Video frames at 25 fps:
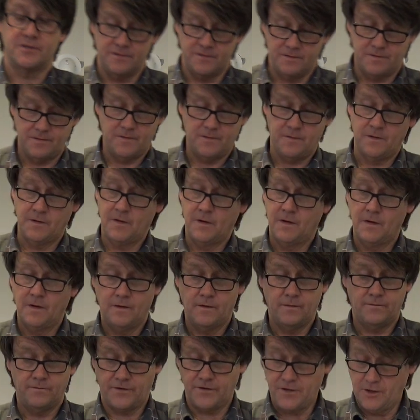
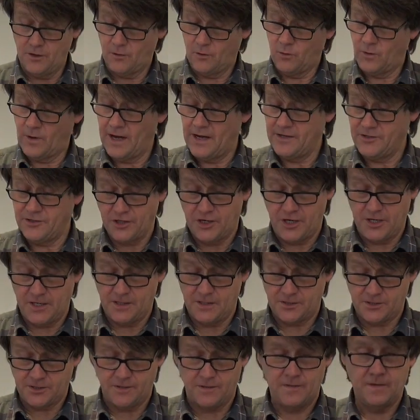for you
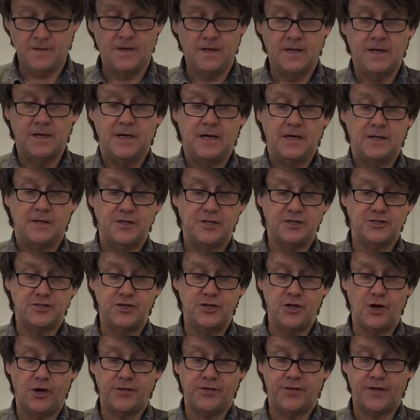engineers. There's
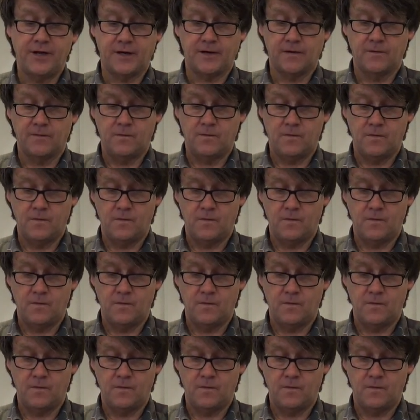nothing